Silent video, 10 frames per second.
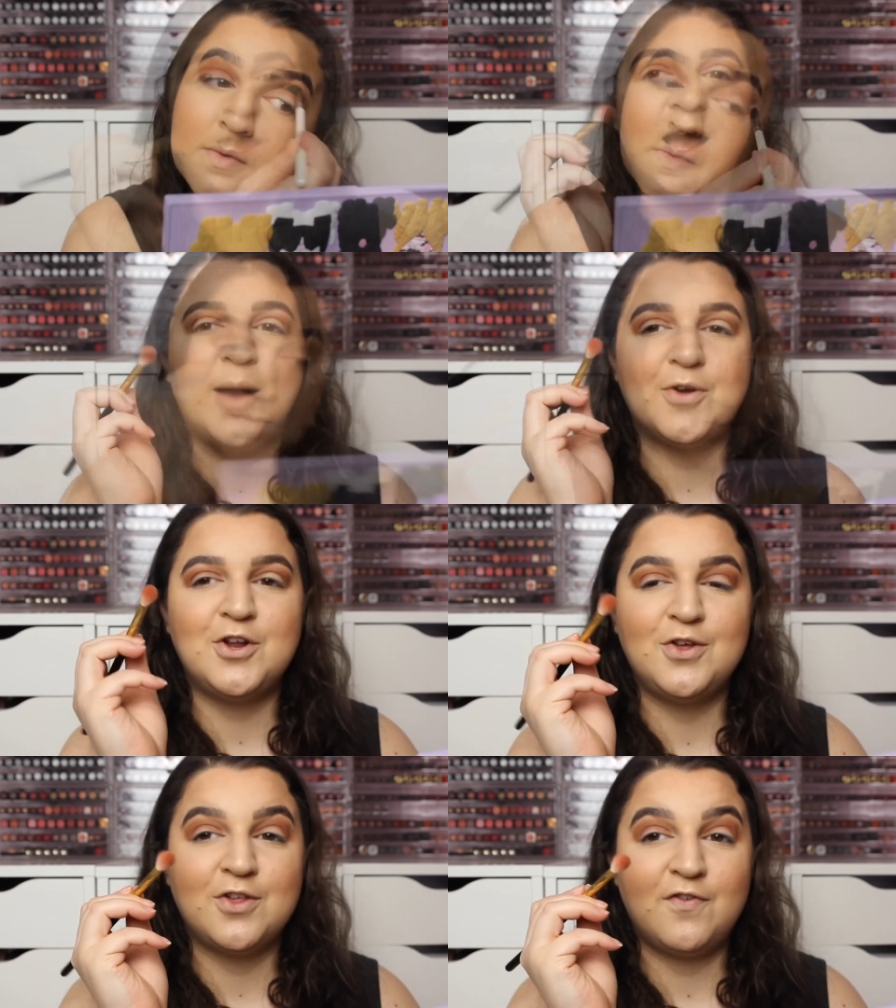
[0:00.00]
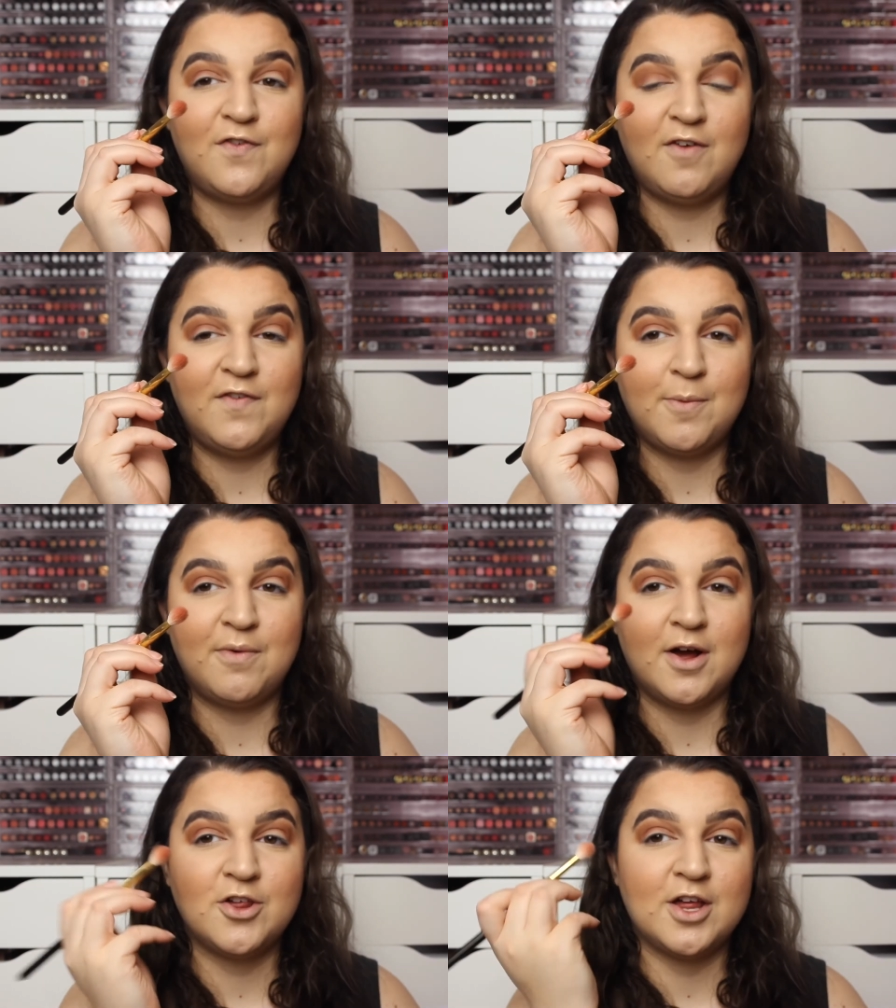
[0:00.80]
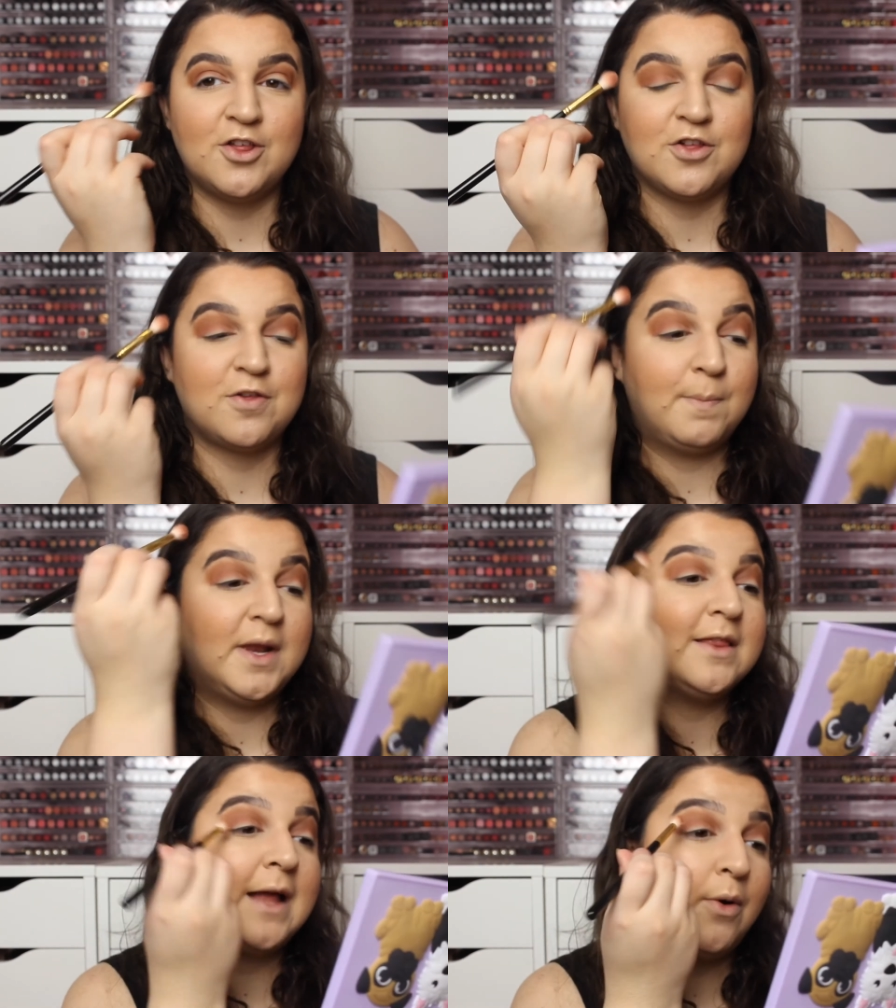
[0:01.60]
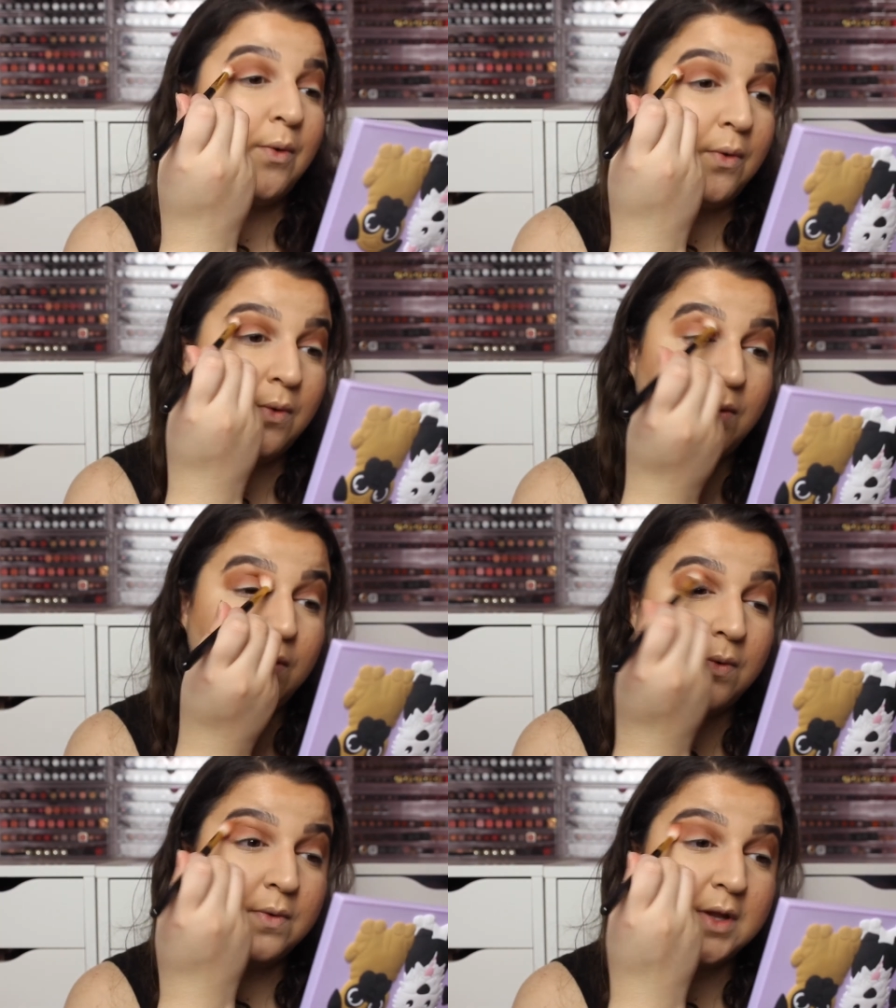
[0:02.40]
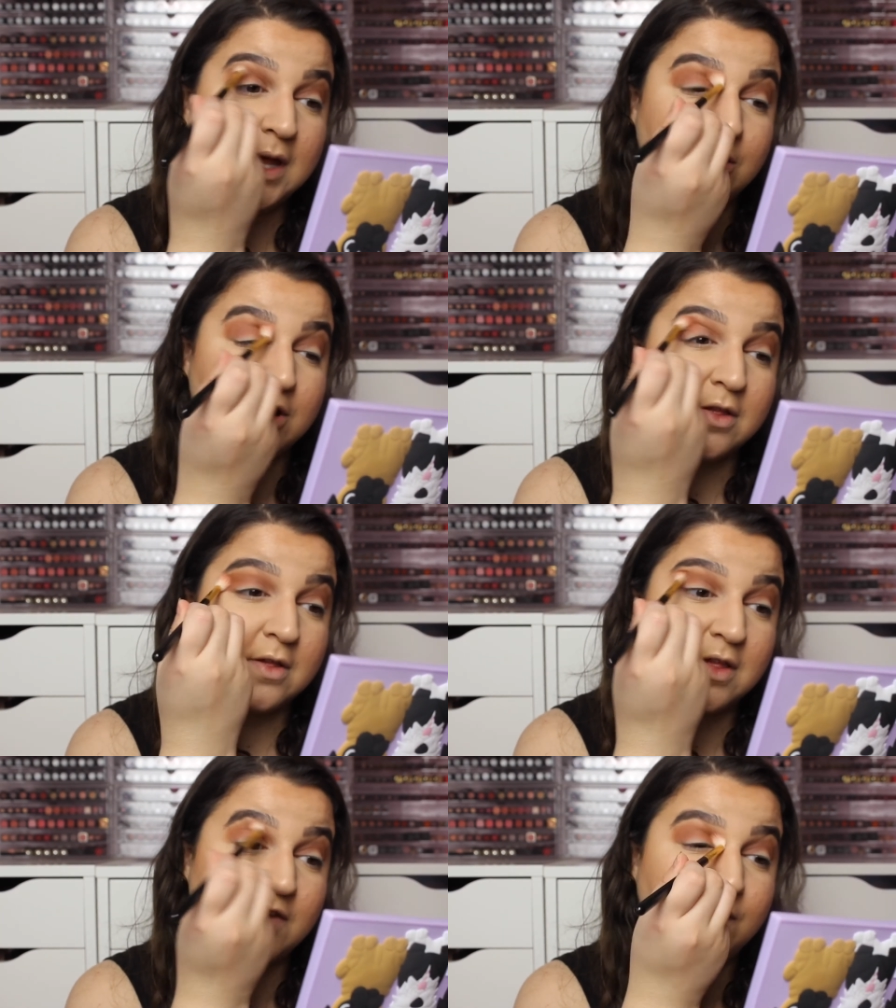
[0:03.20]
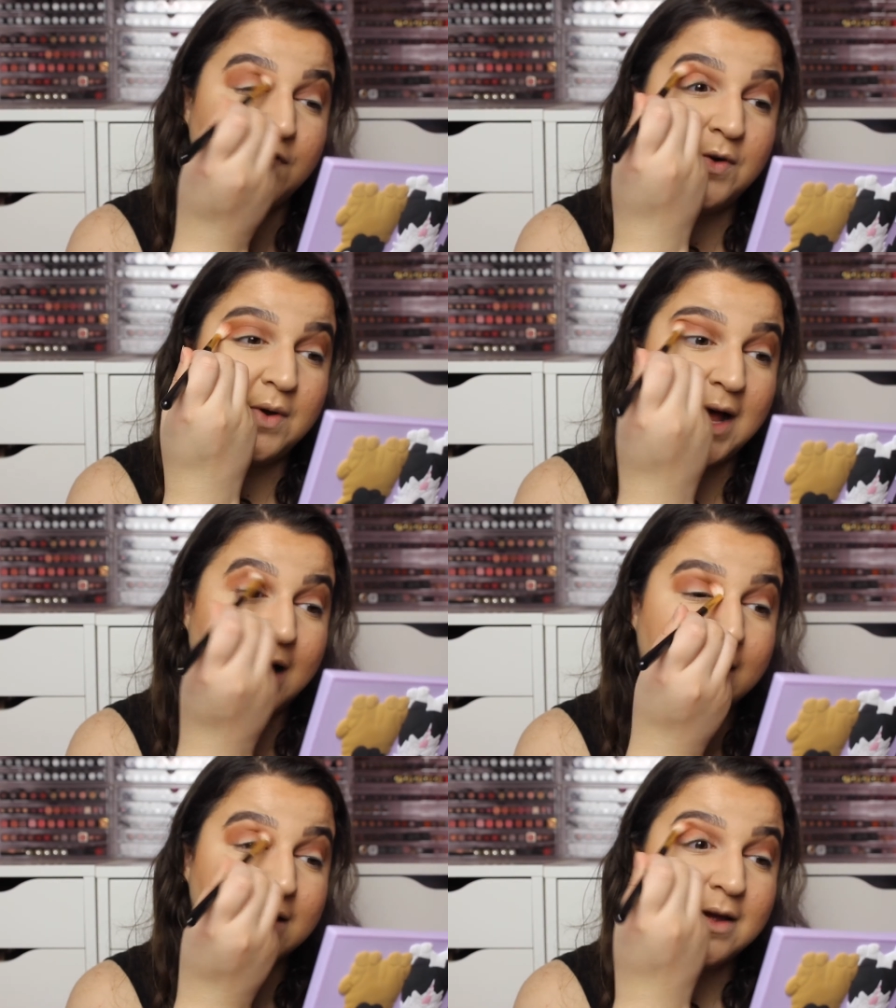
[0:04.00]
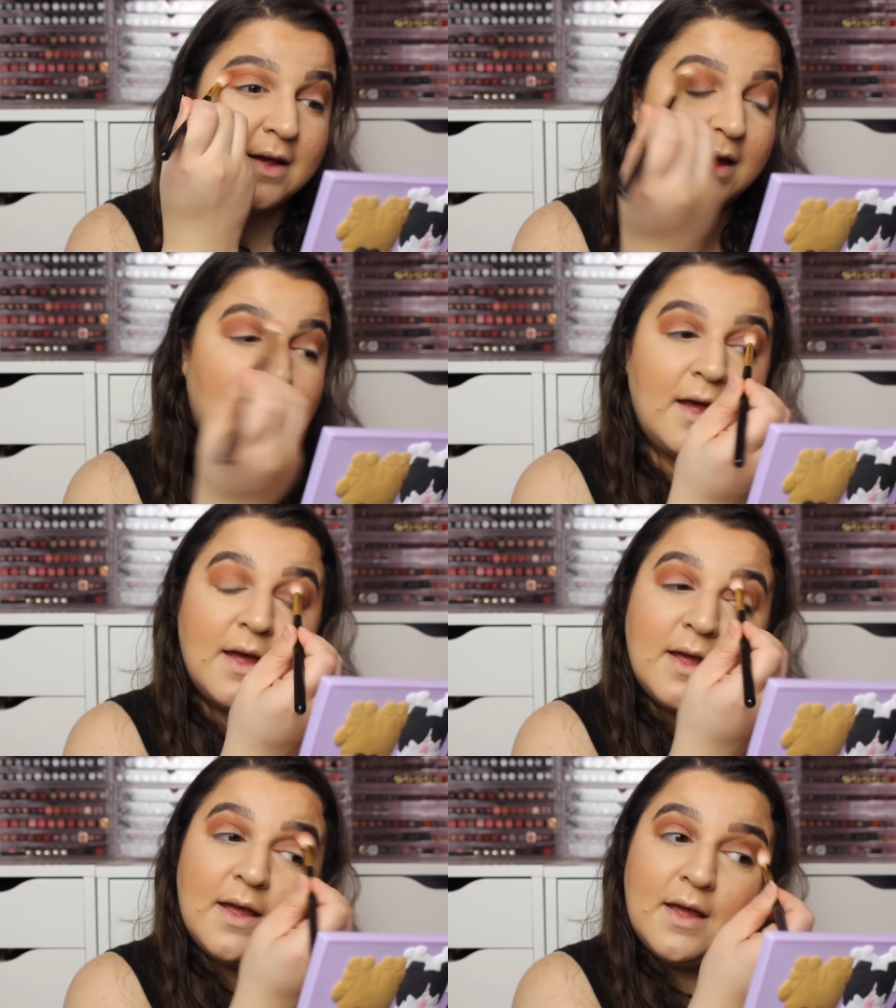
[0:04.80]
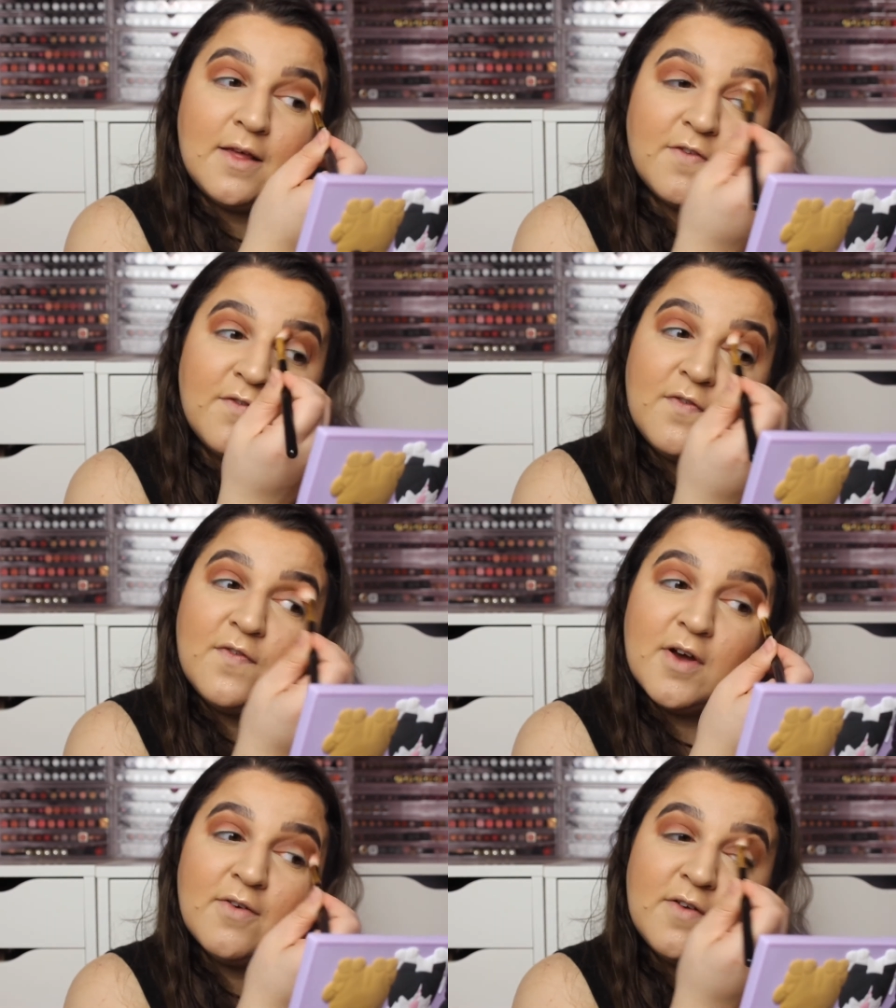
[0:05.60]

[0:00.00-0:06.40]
I'm going to use a fluffier brush and just blend out all the edges because I feel like it is very,